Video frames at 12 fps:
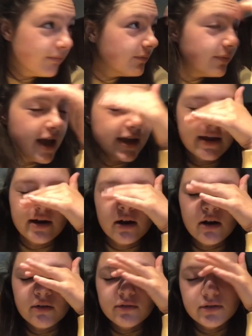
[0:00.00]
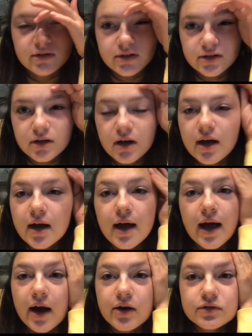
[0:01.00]
banging on the
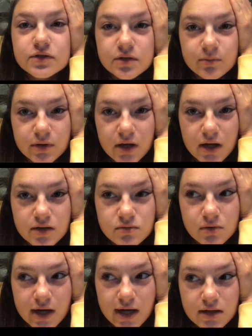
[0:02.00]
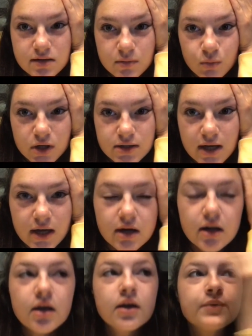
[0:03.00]
house because we're getting some work done.